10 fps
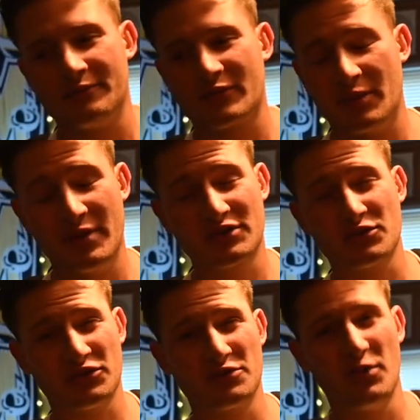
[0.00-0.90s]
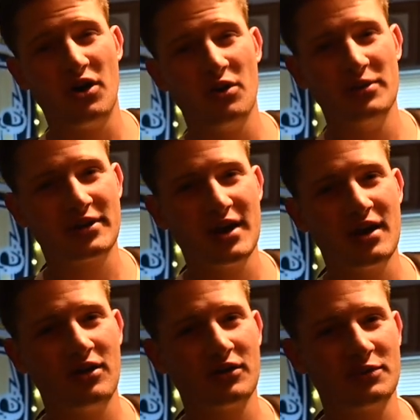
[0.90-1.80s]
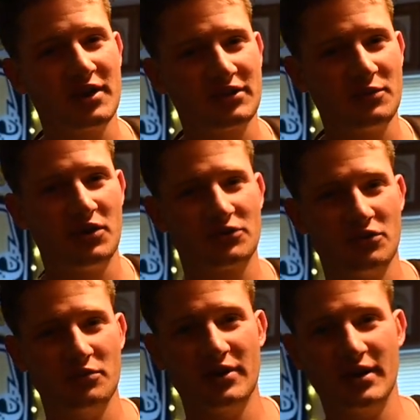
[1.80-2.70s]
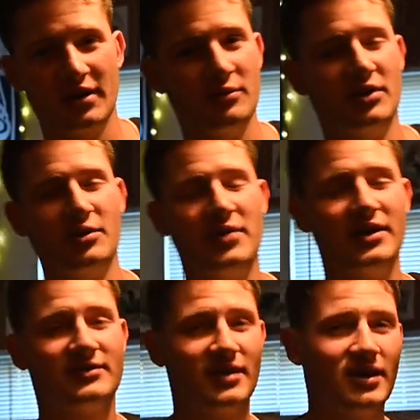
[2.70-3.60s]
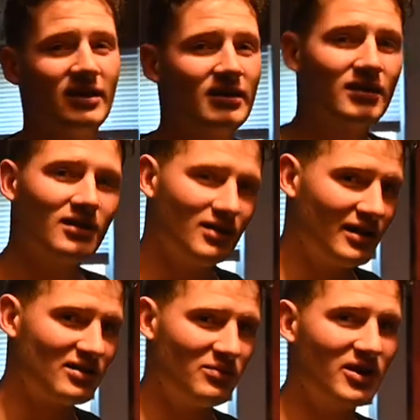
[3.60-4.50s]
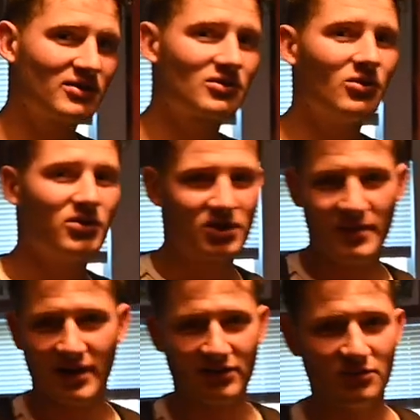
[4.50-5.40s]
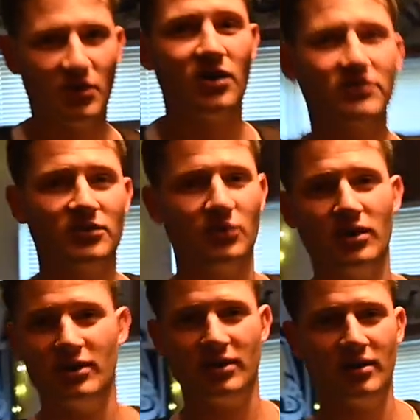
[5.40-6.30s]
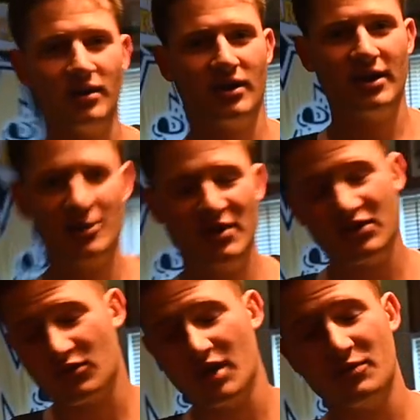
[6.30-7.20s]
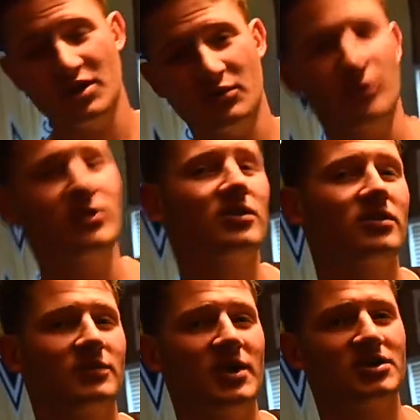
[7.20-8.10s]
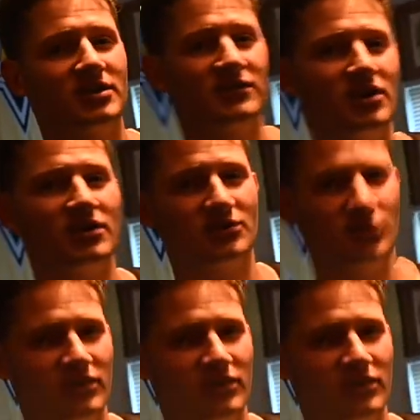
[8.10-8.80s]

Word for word: a big school small, but you can't always make a small school big. at Penn State, it's a big school and you can make it as small as you want. you meet the right people, especially if you go to a school